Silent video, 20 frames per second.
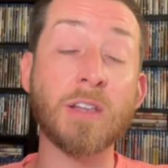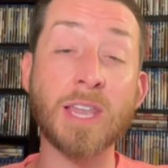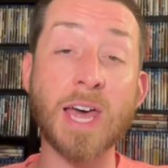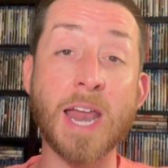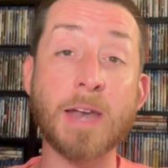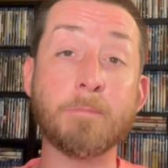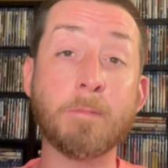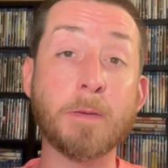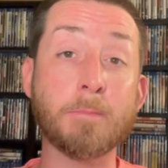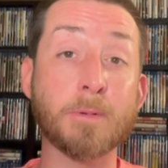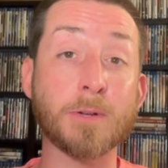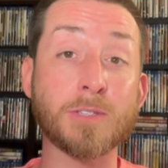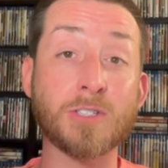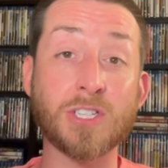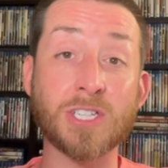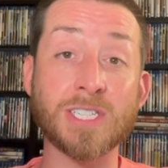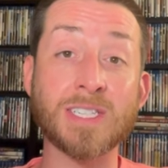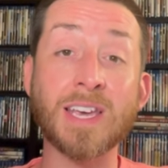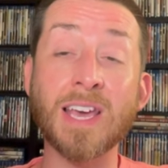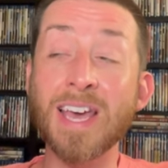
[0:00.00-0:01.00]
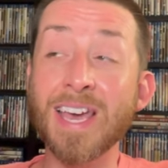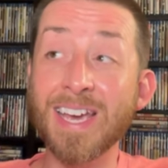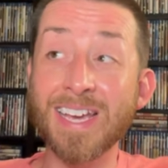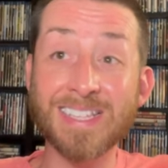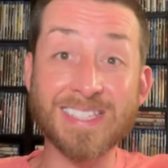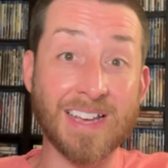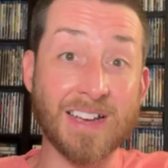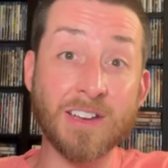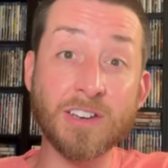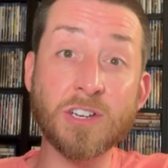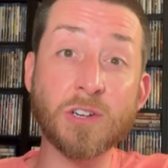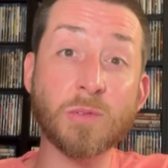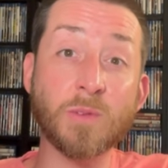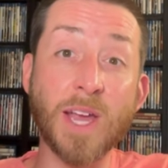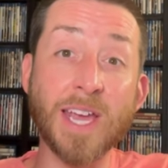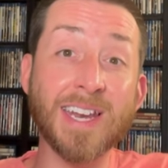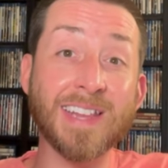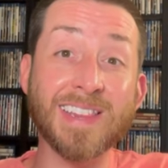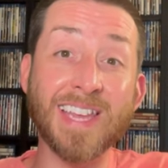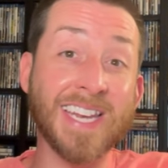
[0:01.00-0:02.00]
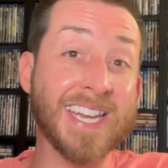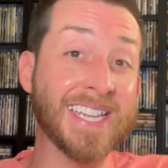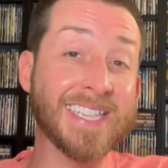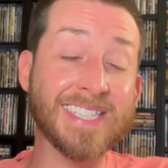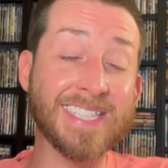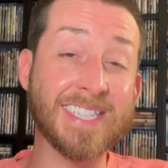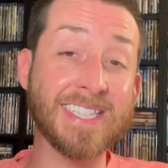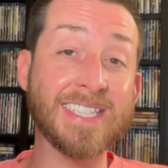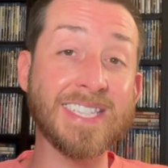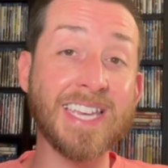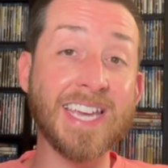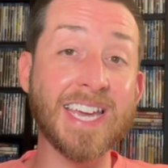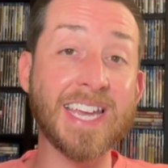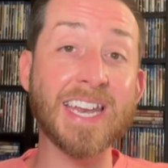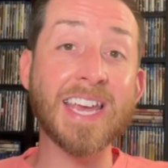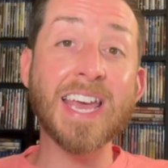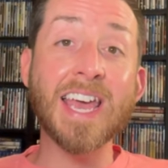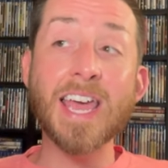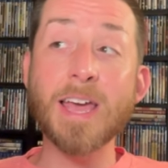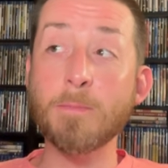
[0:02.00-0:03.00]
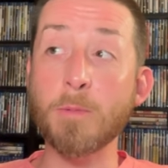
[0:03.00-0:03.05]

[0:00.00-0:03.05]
A lot of people just, it's underrated. They didn't see it.